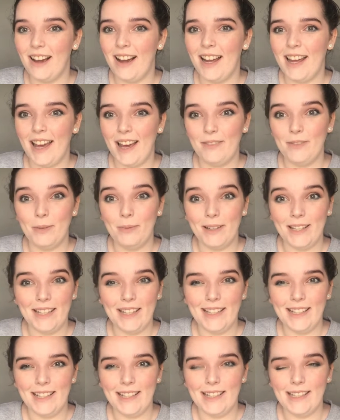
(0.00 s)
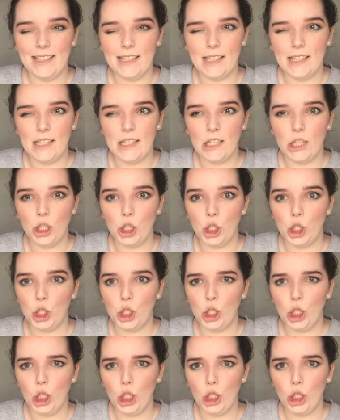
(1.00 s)
I have
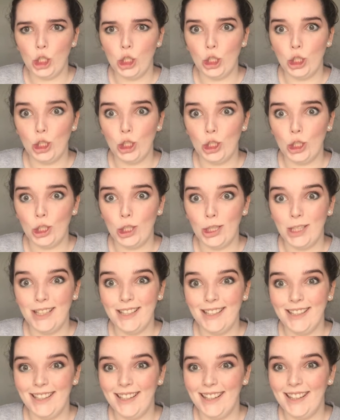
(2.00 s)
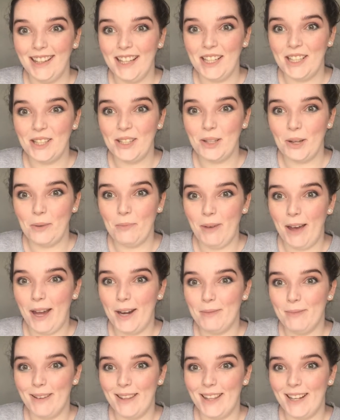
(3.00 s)
26. That's so bad
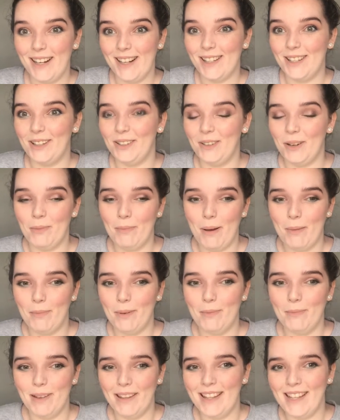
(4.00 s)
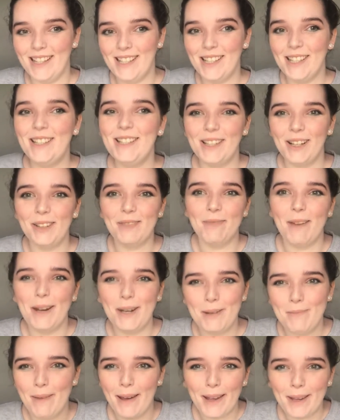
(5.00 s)
to me that I don't remember, but there's just so
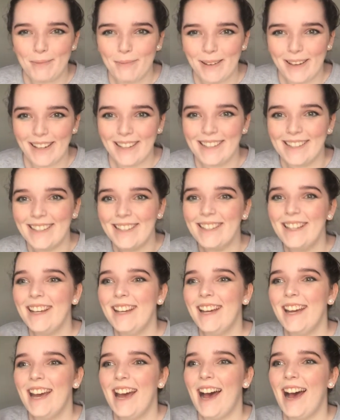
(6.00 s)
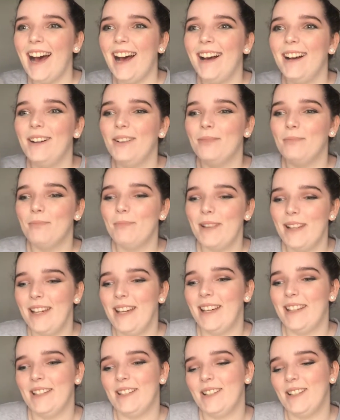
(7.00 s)
many babies. But
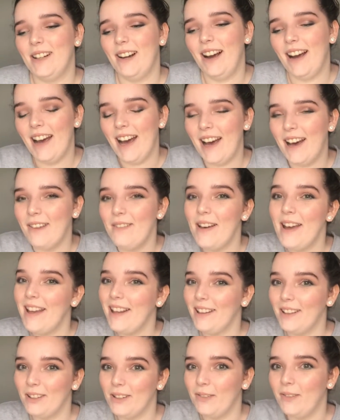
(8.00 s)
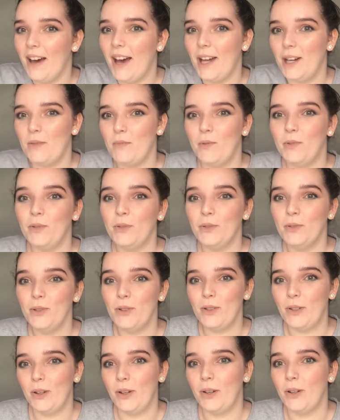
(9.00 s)
yeah, so I have a lot of animals,
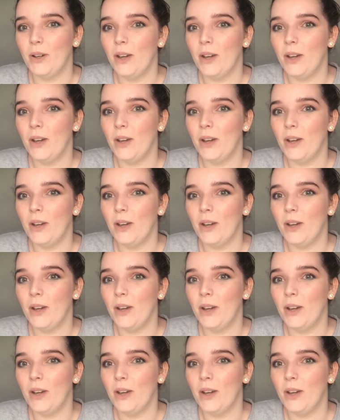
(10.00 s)
so